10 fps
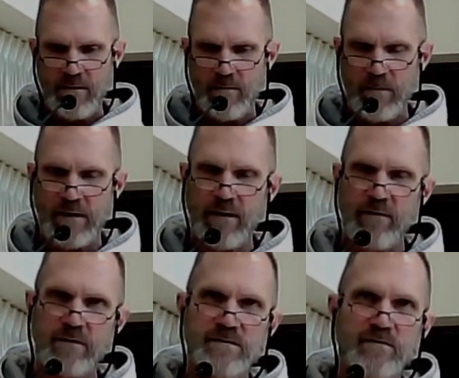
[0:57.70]
But I
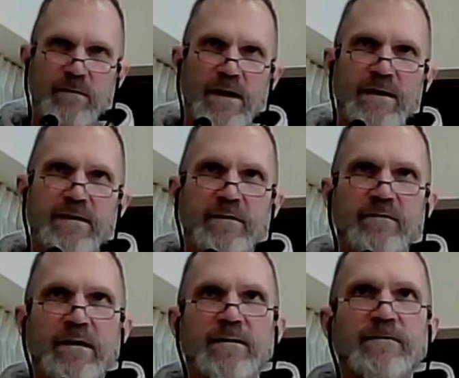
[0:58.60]
was reminded of
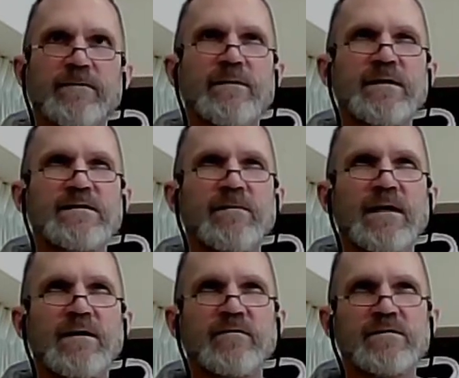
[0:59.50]
an image I
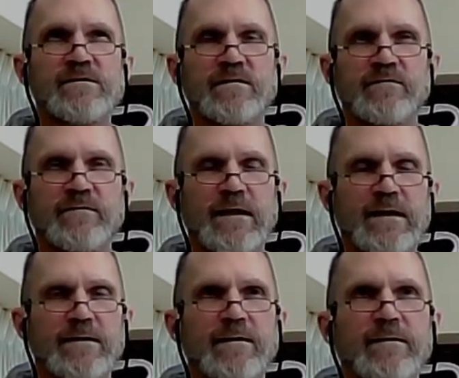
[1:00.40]
may have used on Friday
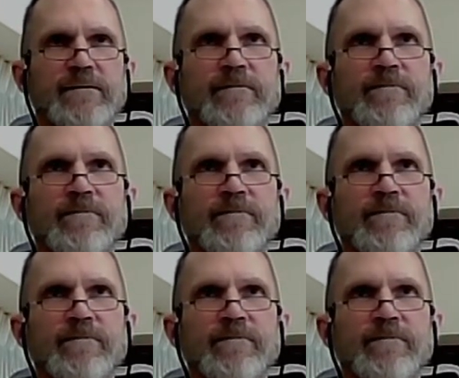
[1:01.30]
night.